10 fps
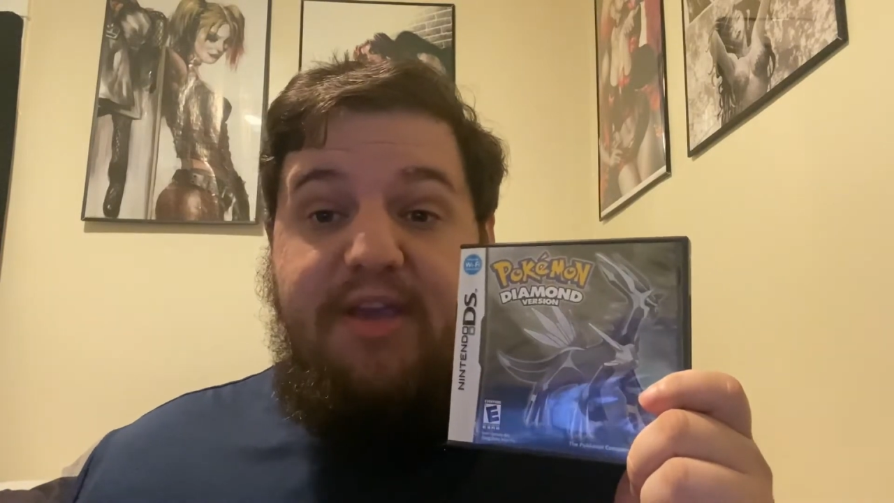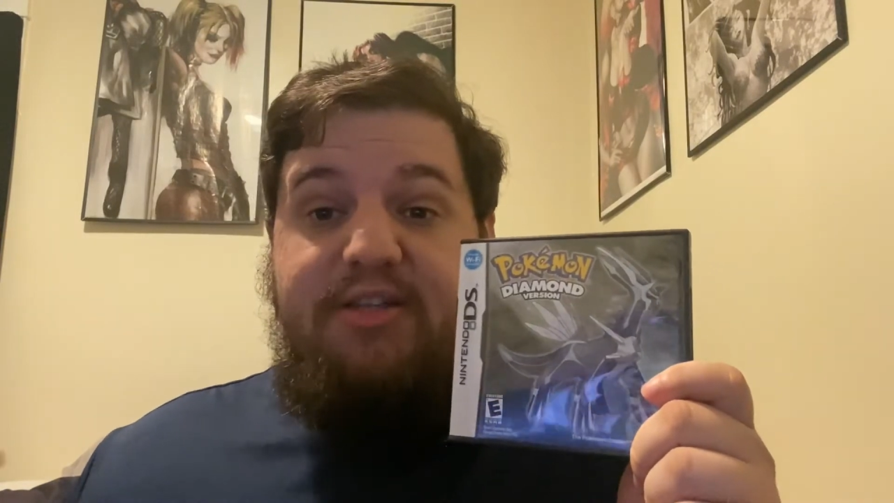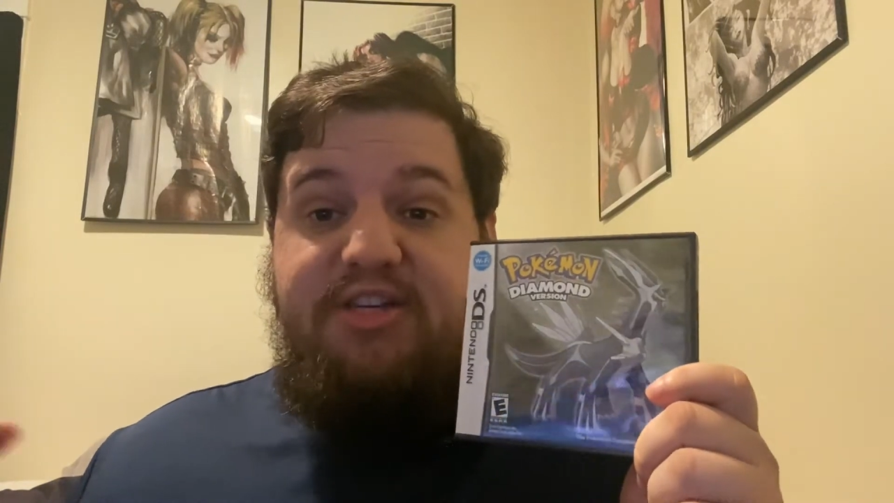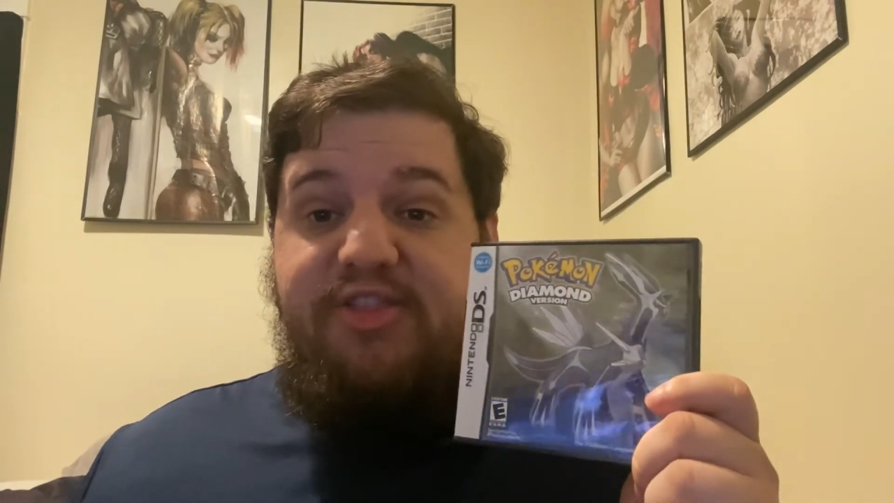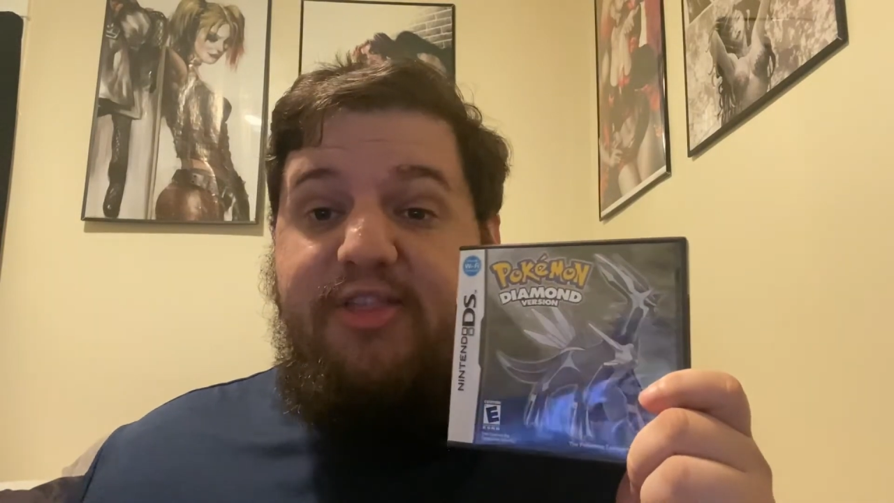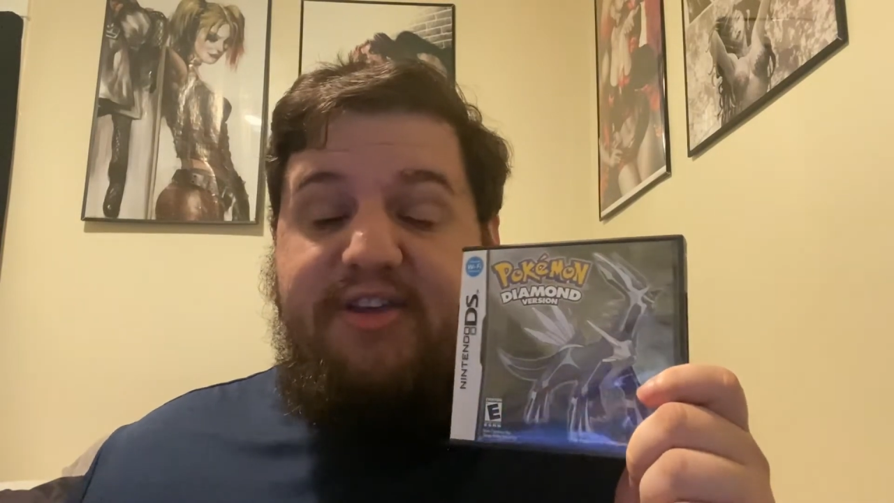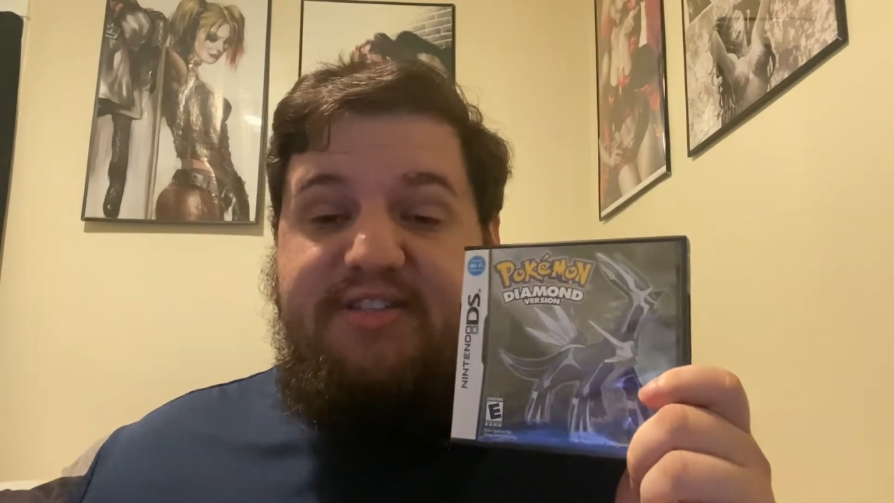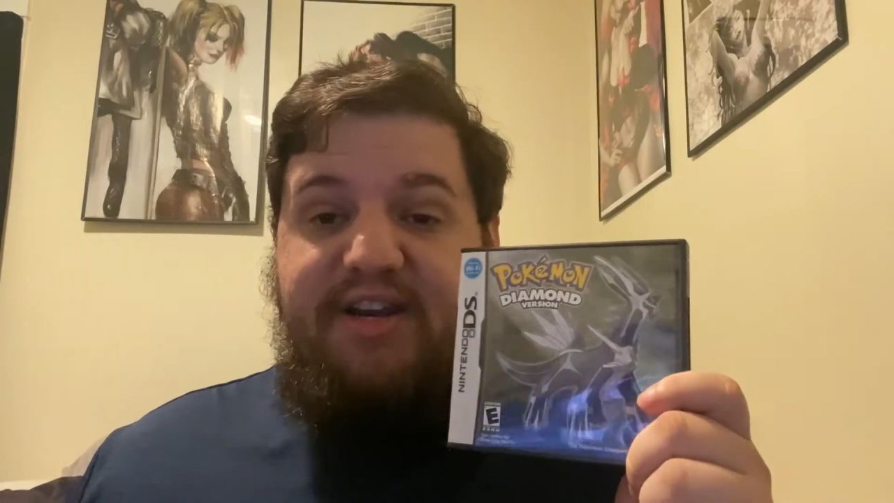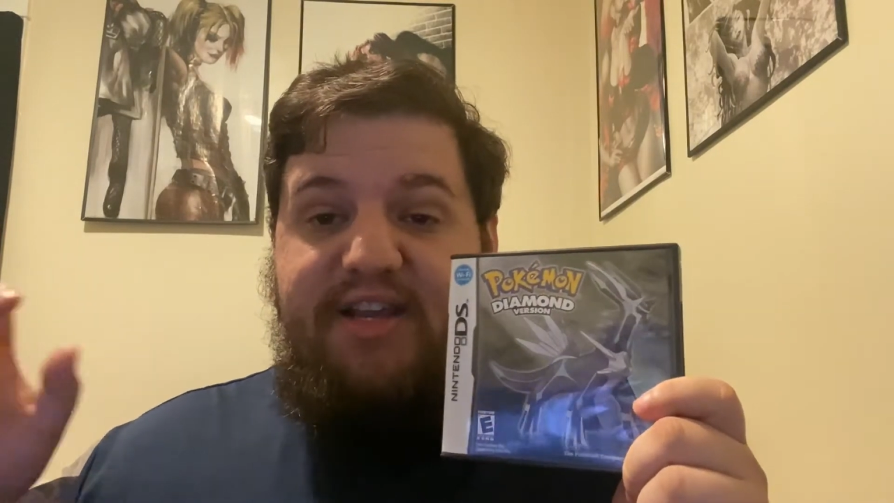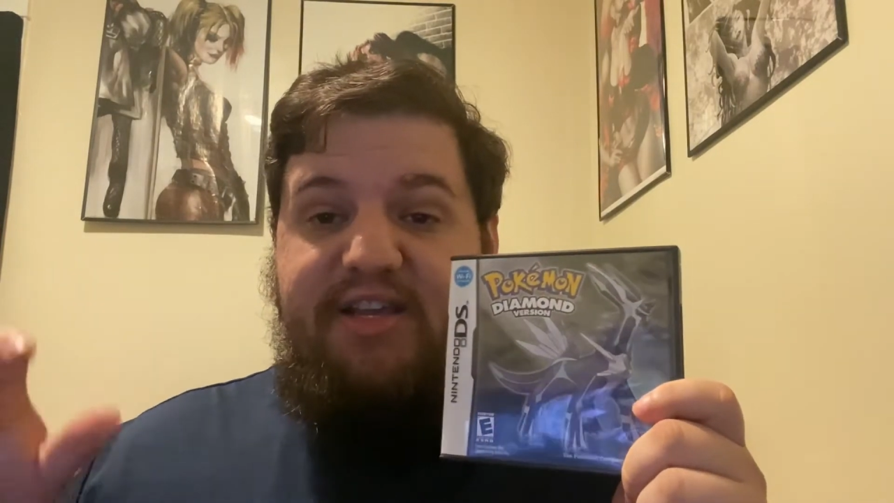to get the things
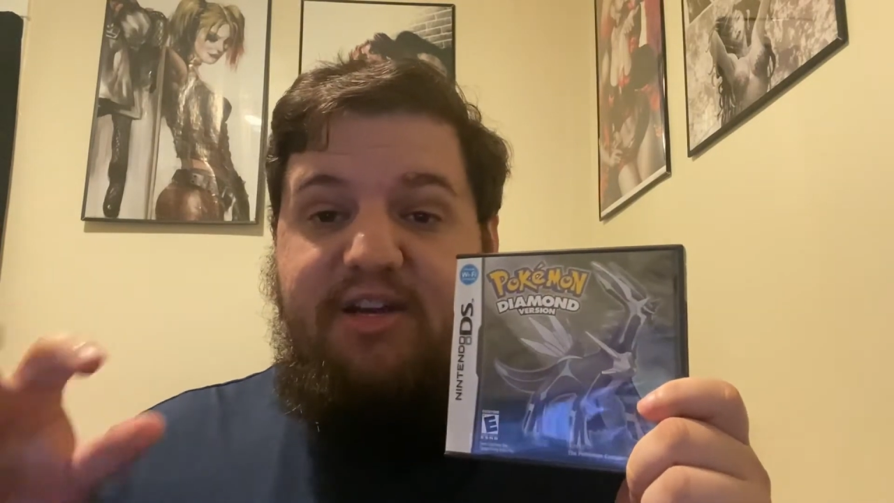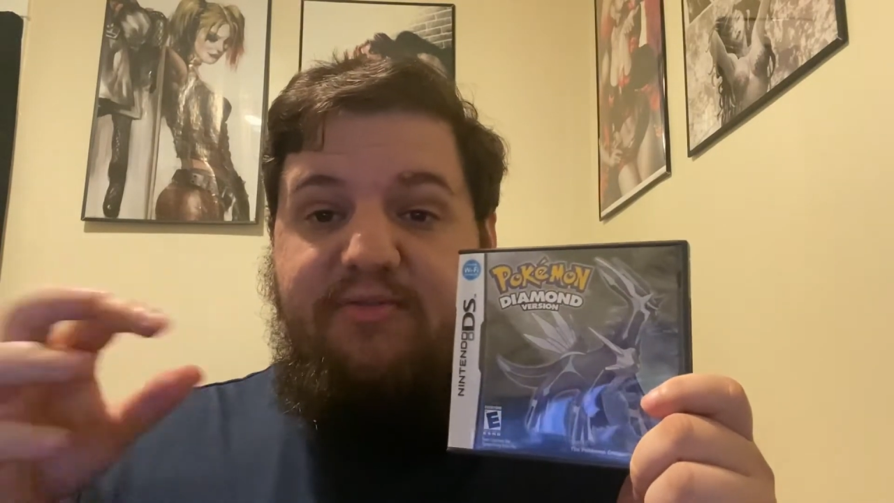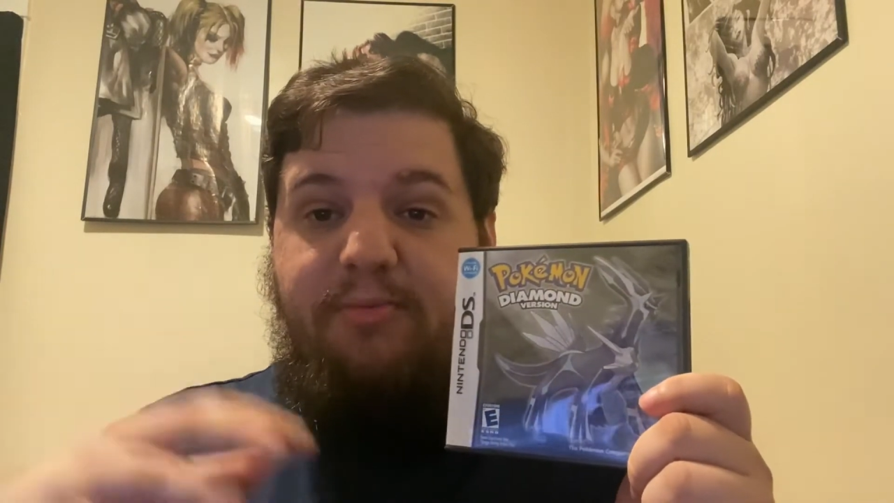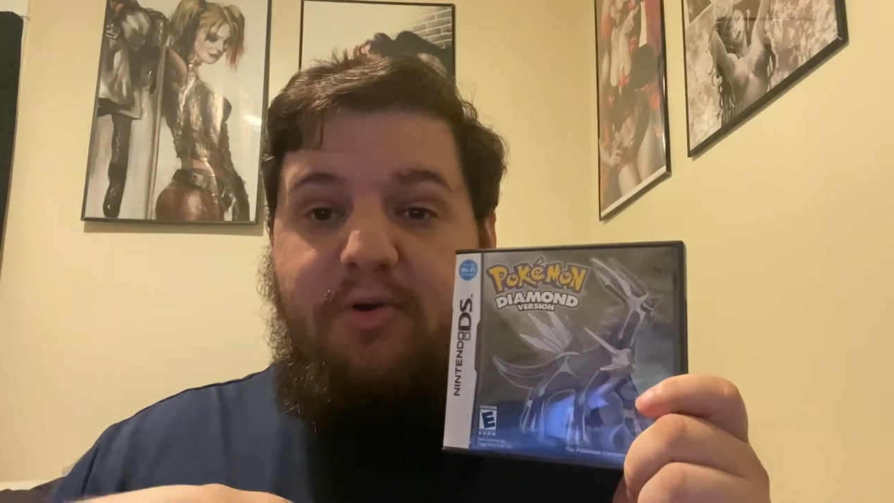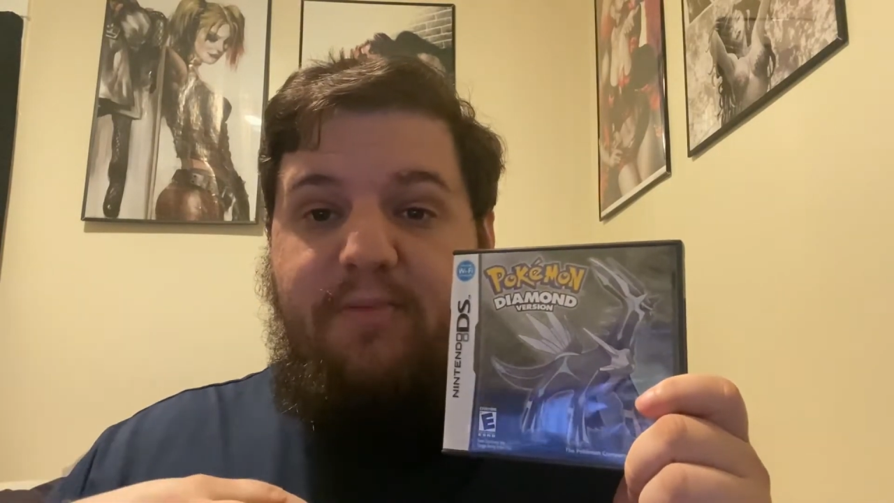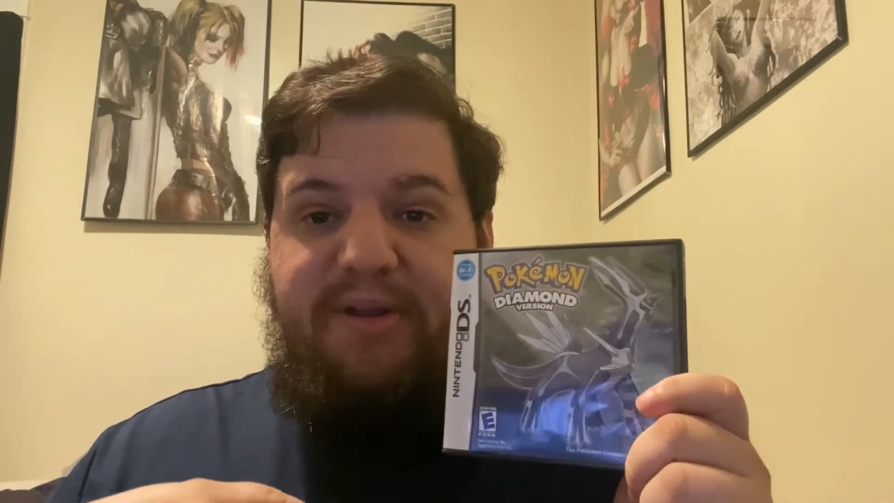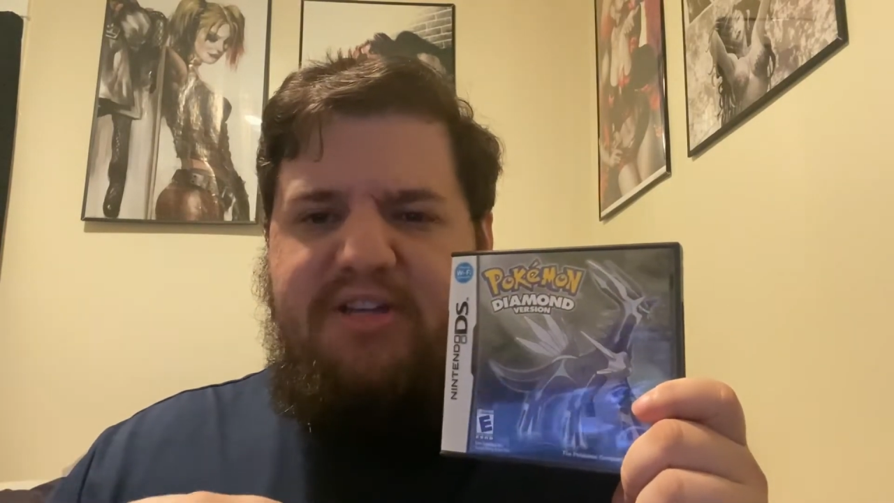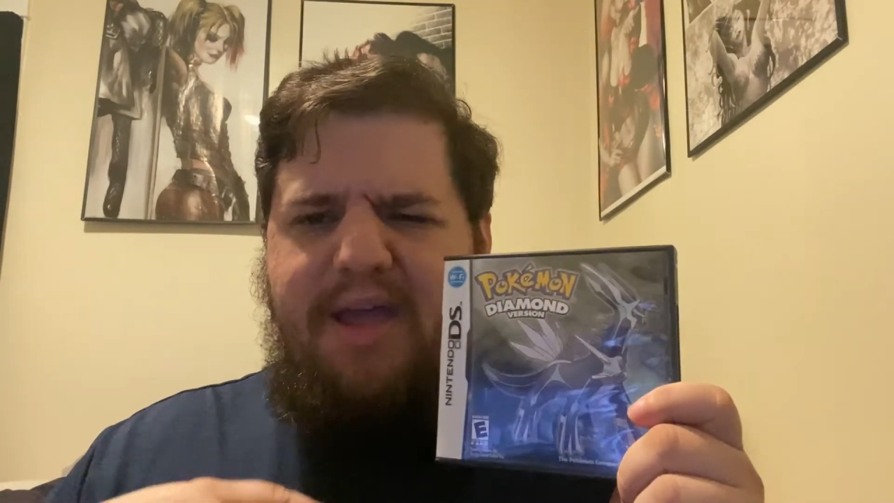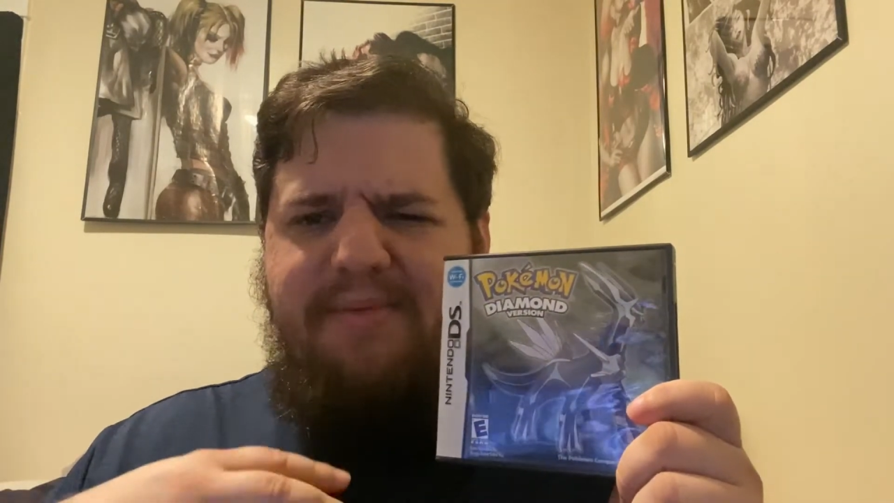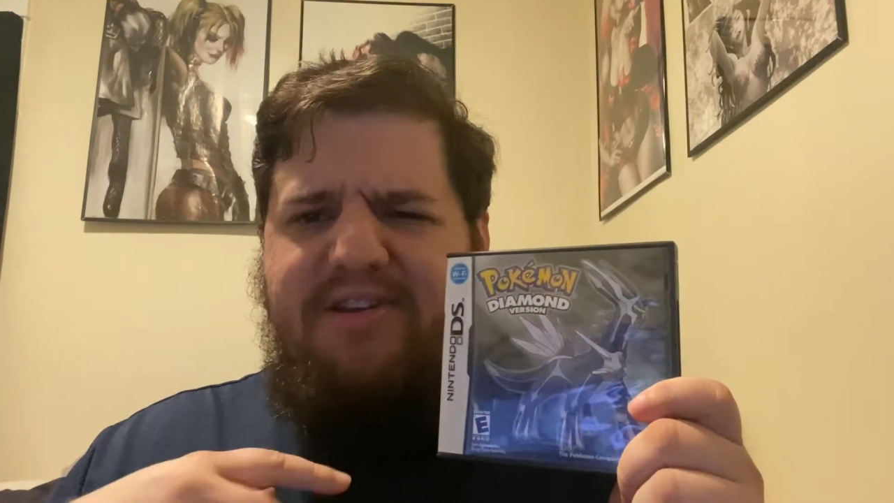that I needed for Pokemon
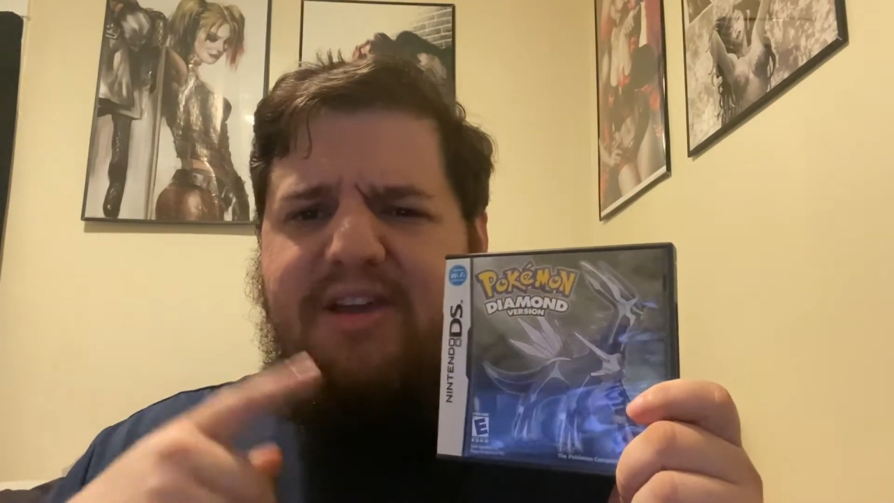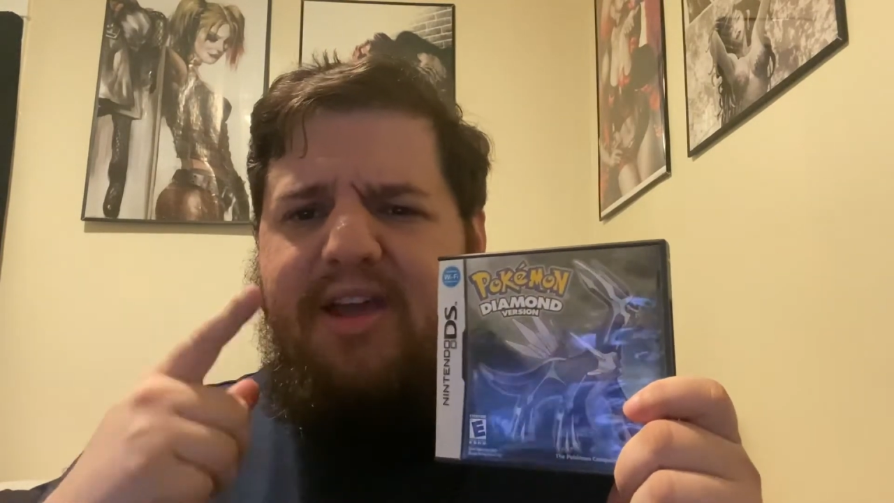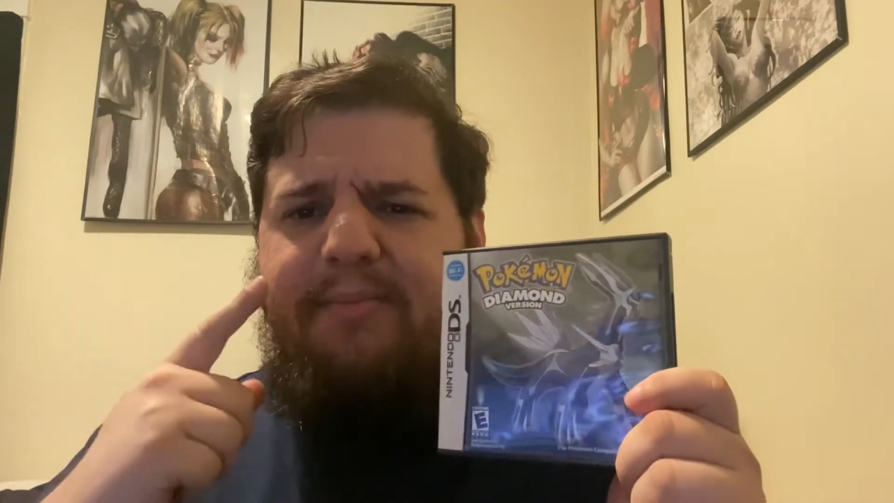Diamond.